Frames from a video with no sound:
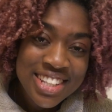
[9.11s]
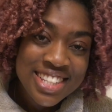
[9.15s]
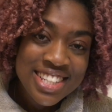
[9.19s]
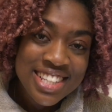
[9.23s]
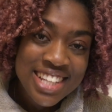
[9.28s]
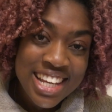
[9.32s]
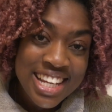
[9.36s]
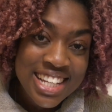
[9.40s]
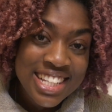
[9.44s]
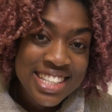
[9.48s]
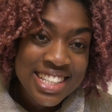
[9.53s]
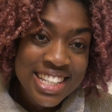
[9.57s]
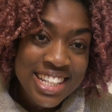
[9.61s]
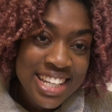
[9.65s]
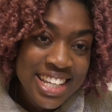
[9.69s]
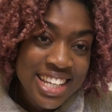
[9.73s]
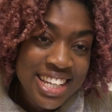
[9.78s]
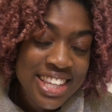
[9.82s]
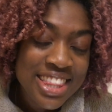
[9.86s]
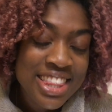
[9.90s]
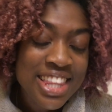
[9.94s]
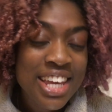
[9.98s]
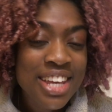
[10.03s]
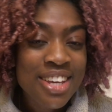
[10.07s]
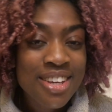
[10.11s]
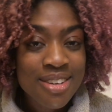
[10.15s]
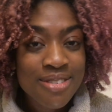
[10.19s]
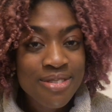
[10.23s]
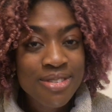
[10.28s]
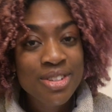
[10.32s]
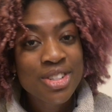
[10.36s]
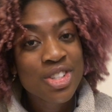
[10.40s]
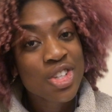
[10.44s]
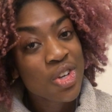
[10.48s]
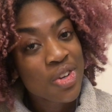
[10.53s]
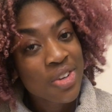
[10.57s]
Stacey, thank you
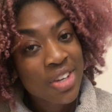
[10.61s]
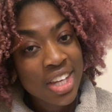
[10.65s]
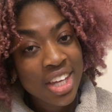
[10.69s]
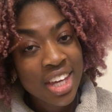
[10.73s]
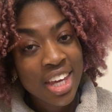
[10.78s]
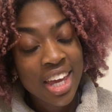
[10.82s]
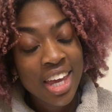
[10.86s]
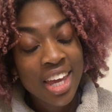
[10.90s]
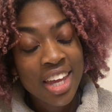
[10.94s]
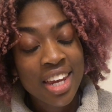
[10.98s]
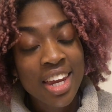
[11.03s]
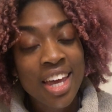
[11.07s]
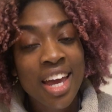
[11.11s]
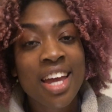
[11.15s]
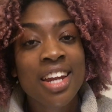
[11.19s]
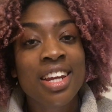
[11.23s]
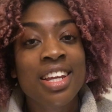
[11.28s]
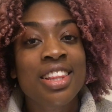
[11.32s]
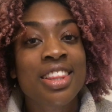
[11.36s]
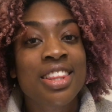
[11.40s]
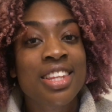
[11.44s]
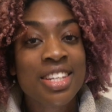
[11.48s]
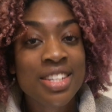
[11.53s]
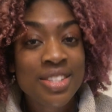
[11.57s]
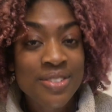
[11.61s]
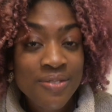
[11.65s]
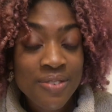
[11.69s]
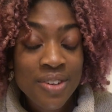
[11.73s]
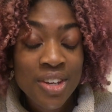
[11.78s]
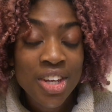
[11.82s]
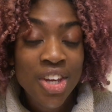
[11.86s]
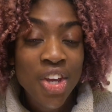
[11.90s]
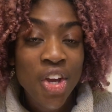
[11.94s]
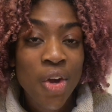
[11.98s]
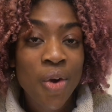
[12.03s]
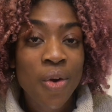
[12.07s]
for tuning in, and in this
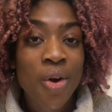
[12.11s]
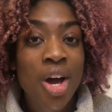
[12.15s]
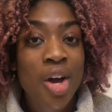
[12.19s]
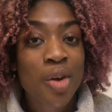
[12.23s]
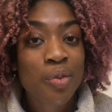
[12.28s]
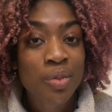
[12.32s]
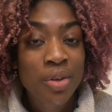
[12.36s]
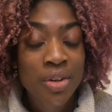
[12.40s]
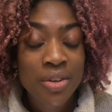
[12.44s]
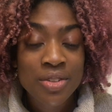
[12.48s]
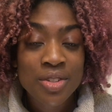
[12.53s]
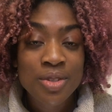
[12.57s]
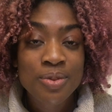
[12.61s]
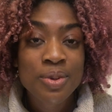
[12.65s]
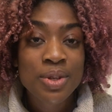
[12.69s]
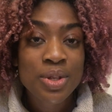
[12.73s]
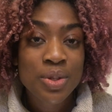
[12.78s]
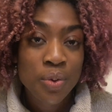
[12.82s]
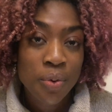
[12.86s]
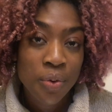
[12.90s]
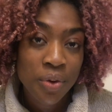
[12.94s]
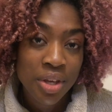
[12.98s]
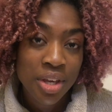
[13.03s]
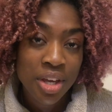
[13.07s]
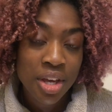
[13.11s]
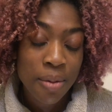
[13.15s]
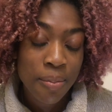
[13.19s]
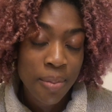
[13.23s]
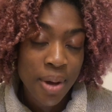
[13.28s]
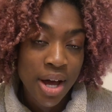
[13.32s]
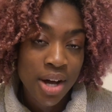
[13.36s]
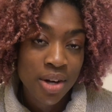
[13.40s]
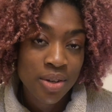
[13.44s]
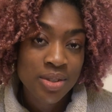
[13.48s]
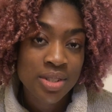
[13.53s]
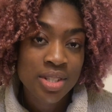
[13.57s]
video I'm going to be talking
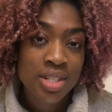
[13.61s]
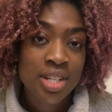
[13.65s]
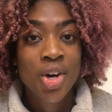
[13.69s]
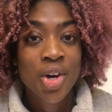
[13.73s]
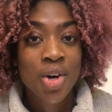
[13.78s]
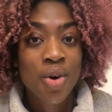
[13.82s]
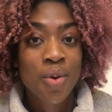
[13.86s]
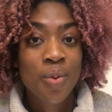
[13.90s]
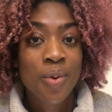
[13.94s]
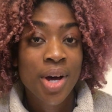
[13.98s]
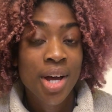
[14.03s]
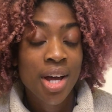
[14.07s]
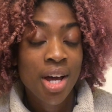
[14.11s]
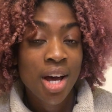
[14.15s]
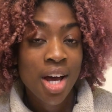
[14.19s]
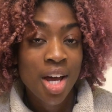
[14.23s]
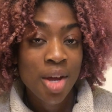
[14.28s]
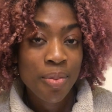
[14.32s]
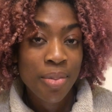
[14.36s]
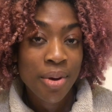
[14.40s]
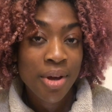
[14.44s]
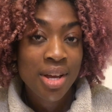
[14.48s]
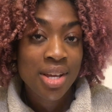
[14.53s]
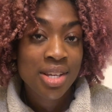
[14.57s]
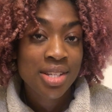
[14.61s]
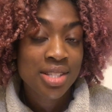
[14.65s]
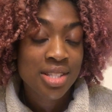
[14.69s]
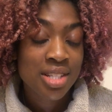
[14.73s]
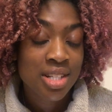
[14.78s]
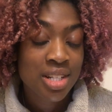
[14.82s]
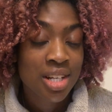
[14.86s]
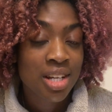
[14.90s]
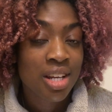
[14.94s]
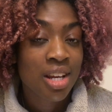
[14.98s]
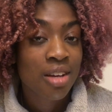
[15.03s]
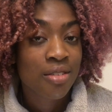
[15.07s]
about why I
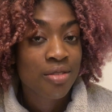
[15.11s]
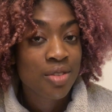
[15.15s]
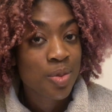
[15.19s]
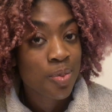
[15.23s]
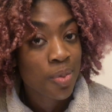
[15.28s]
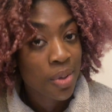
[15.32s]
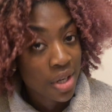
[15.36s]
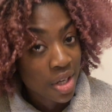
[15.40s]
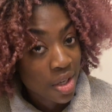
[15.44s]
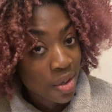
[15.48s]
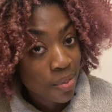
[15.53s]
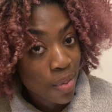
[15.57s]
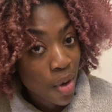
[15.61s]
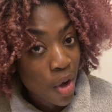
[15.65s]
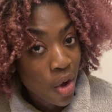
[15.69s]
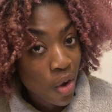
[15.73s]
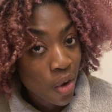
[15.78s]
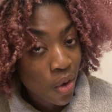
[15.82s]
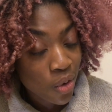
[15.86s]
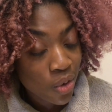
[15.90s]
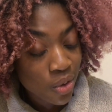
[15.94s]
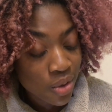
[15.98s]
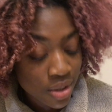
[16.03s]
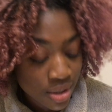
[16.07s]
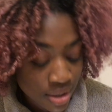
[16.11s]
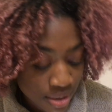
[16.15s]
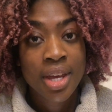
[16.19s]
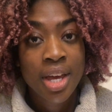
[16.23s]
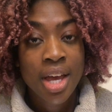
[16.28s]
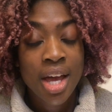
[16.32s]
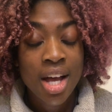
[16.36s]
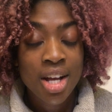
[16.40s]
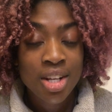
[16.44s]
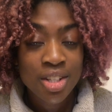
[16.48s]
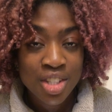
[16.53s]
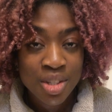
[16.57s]
personally love spinning pole,
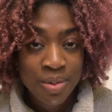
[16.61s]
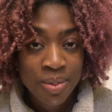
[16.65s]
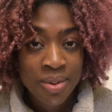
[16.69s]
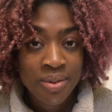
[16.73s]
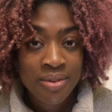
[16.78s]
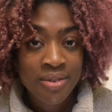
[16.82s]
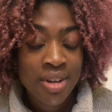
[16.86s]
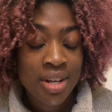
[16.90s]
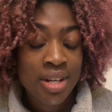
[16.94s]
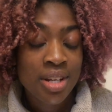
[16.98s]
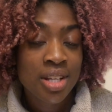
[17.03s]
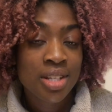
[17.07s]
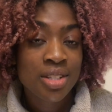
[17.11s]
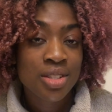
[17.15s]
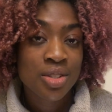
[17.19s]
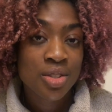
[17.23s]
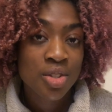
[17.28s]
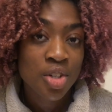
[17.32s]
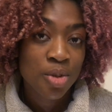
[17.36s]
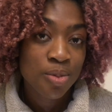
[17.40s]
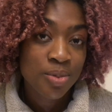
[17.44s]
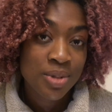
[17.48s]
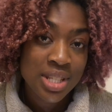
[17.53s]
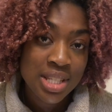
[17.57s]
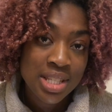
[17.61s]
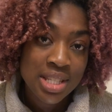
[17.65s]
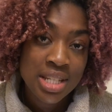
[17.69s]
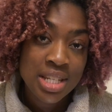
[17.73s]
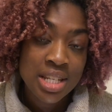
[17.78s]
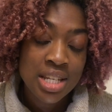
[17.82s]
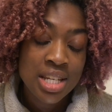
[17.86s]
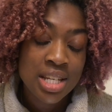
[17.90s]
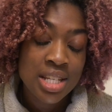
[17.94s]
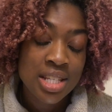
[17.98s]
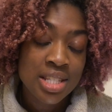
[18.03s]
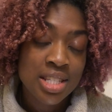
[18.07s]
how to prevent and stop
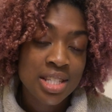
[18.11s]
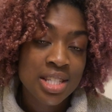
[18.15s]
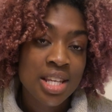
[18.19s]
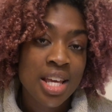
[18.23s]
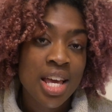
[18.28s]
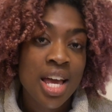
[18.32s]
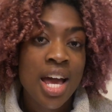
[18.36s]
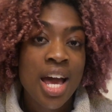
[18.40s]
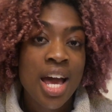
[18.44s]
dizziness,